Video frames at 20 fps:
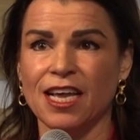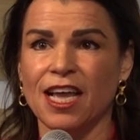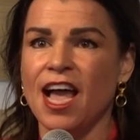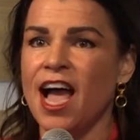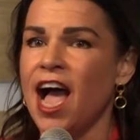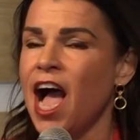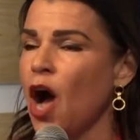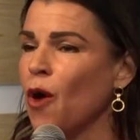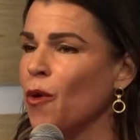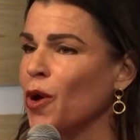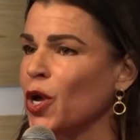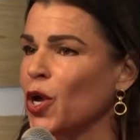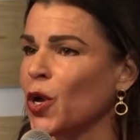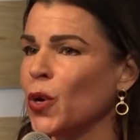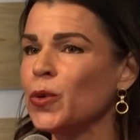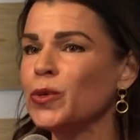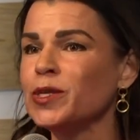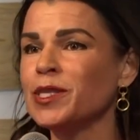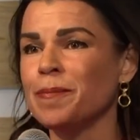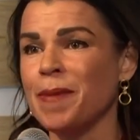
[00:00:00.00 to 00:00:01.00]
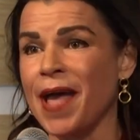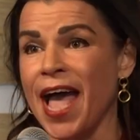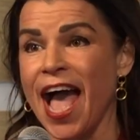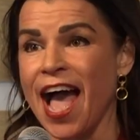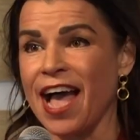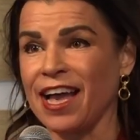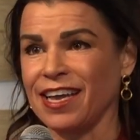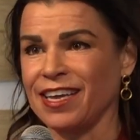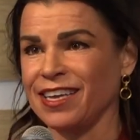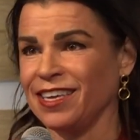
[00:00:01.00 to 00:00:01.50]
How it goes
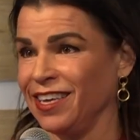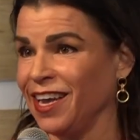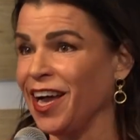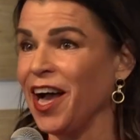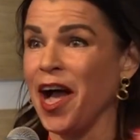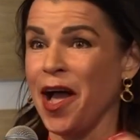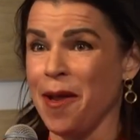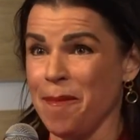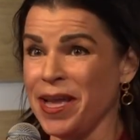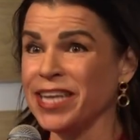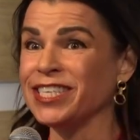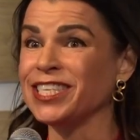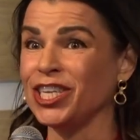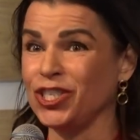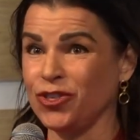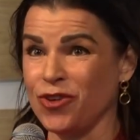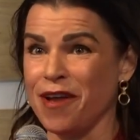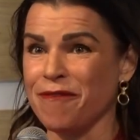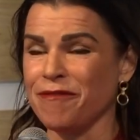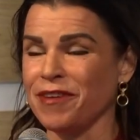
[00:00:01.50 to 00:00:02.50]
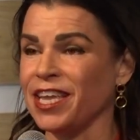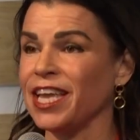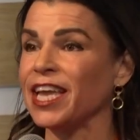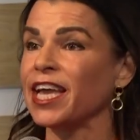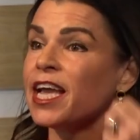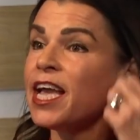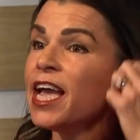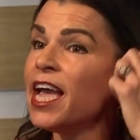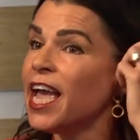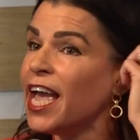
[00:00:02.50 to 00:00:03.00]
back, I'm anti-trafficking,
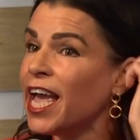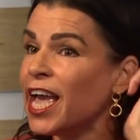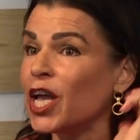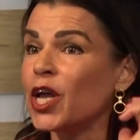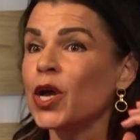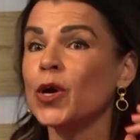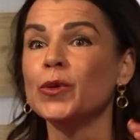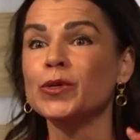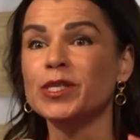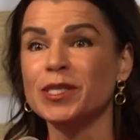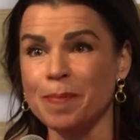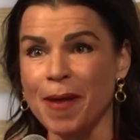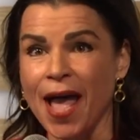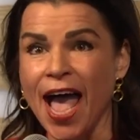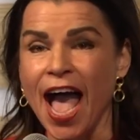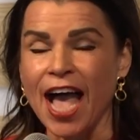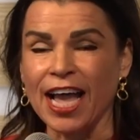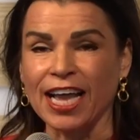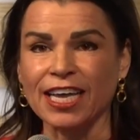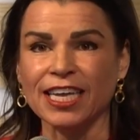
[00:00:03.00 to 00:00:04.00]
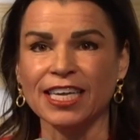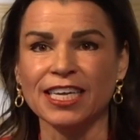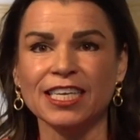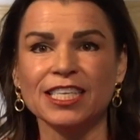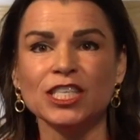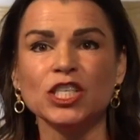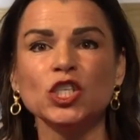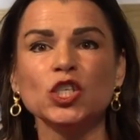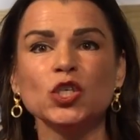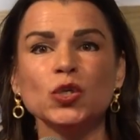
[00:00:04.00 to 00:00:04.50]
it goes back
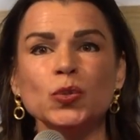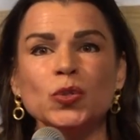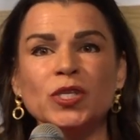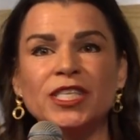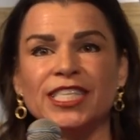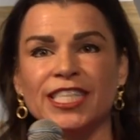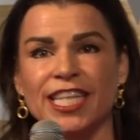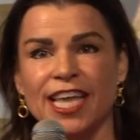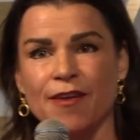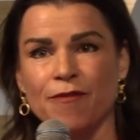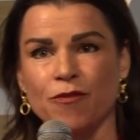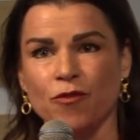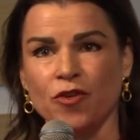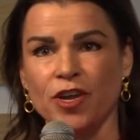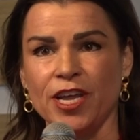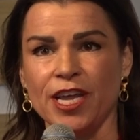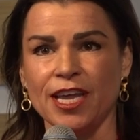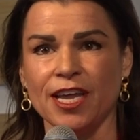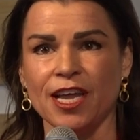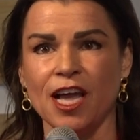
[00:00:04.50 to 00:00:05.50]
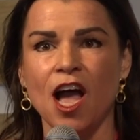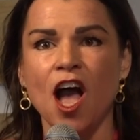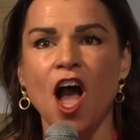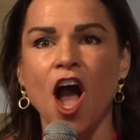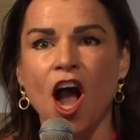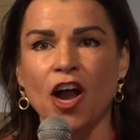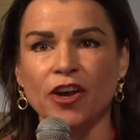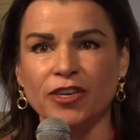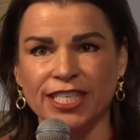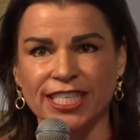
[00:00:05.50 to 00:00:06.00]
to slavery,
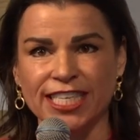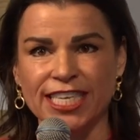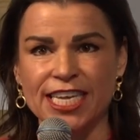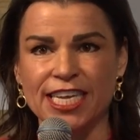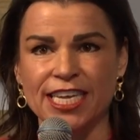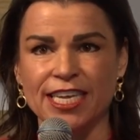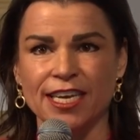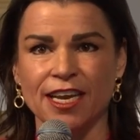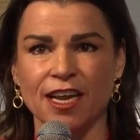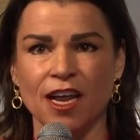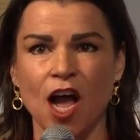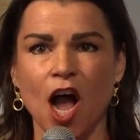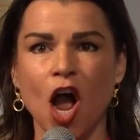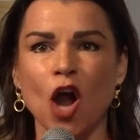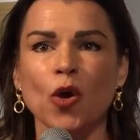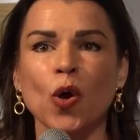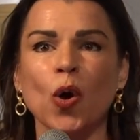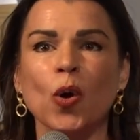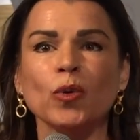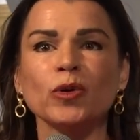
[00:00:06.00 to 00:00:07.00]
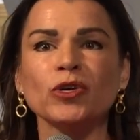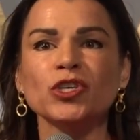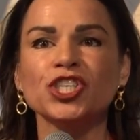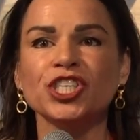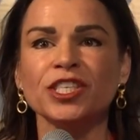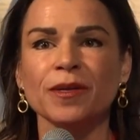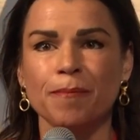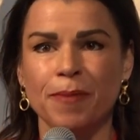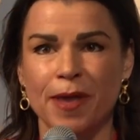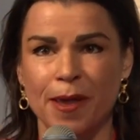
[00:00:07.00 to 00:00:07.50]
our deed, our
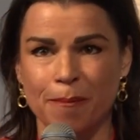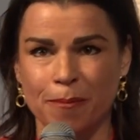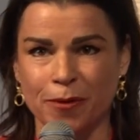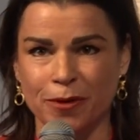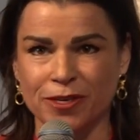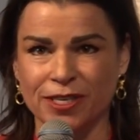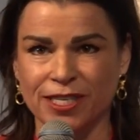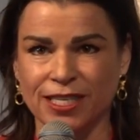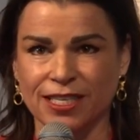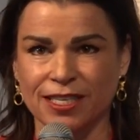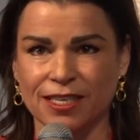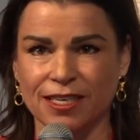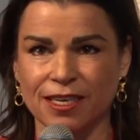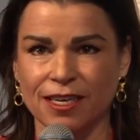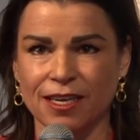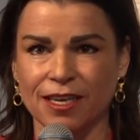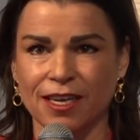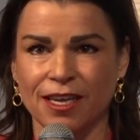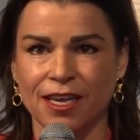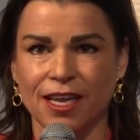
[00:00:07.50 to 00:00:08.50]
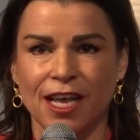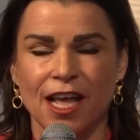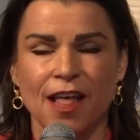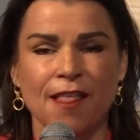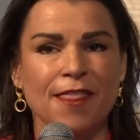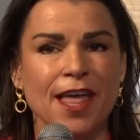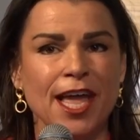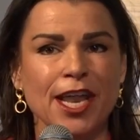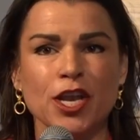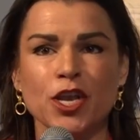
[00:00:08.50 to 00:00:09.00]
ownership papers,
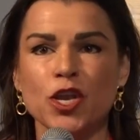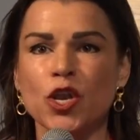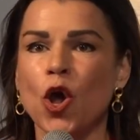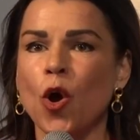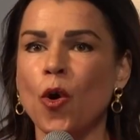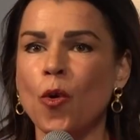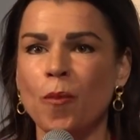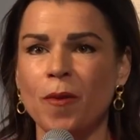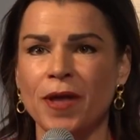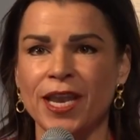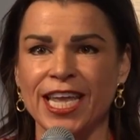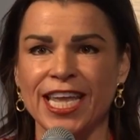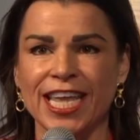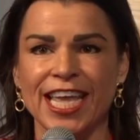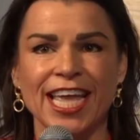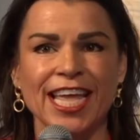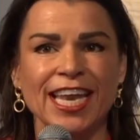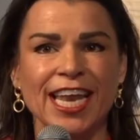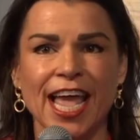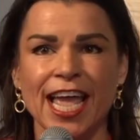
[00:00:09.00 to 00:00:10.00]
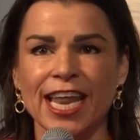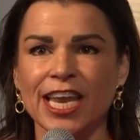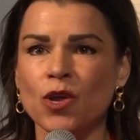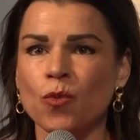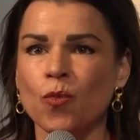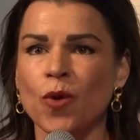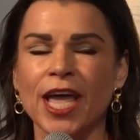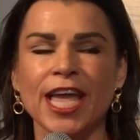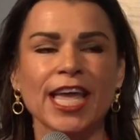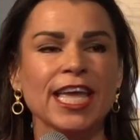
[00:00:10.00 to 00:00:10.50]
that nobody in any
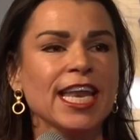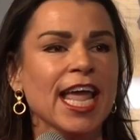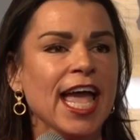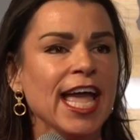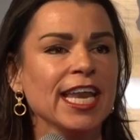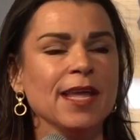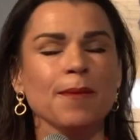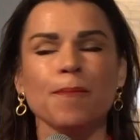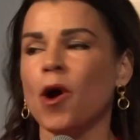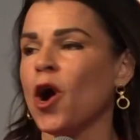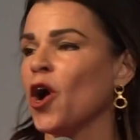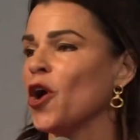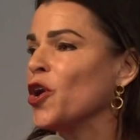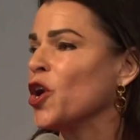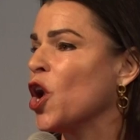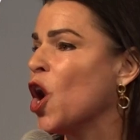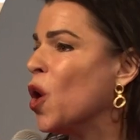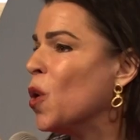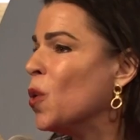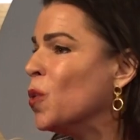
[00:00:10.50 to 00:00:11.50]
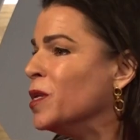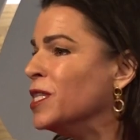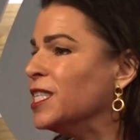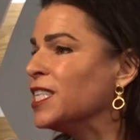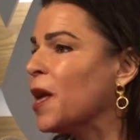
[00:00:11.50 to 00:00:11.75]
way, in any part, owns a